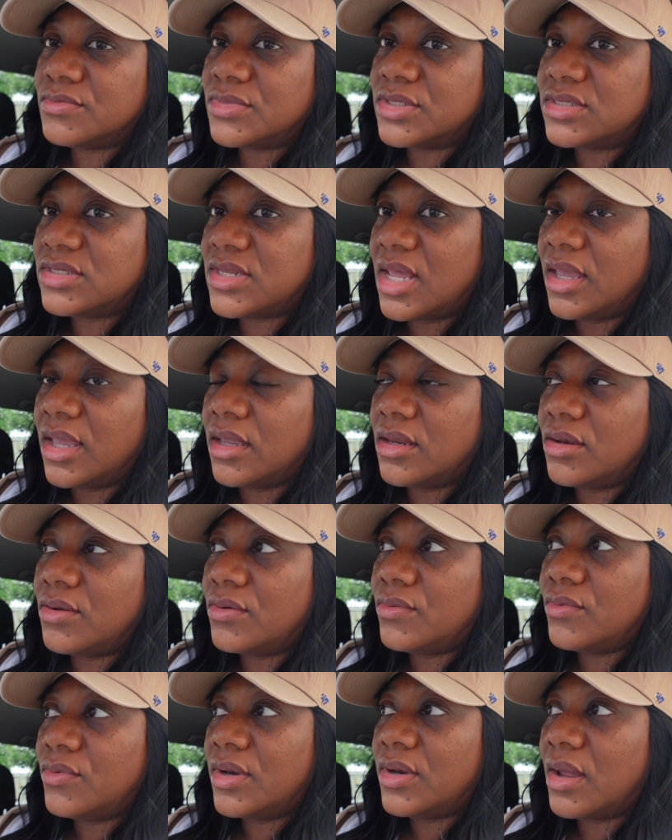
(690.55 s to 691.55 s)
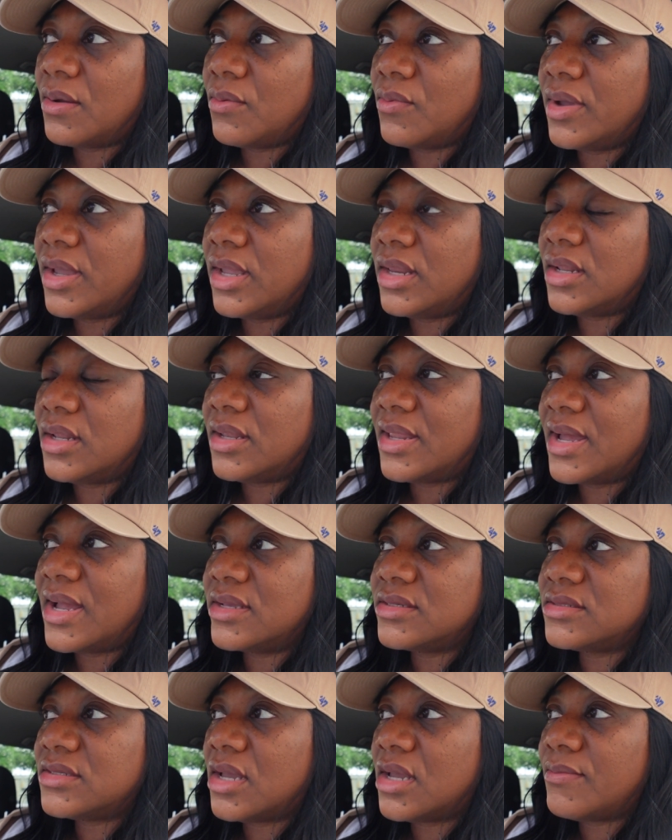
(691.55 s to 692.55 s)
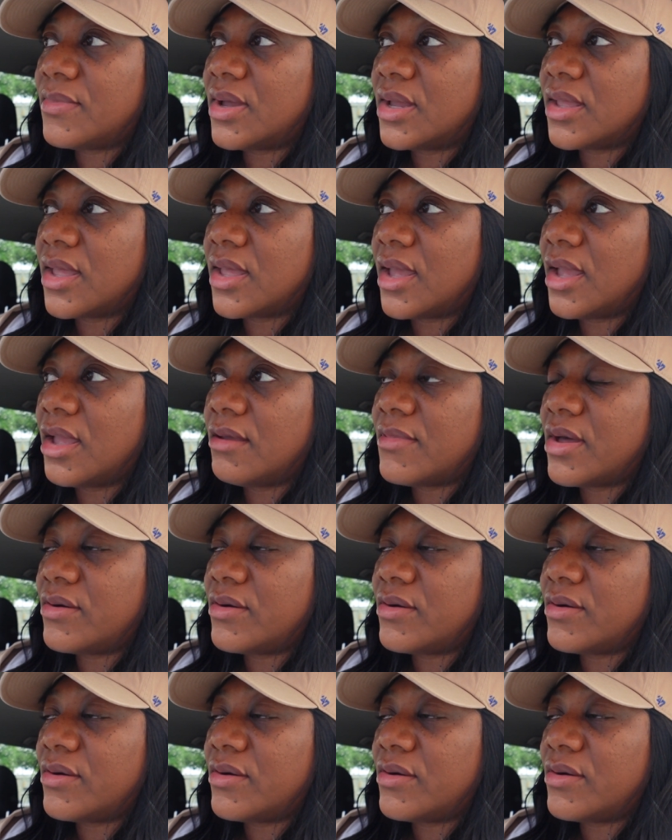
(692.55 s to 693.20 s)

mistaken on what I weighed the last time I came.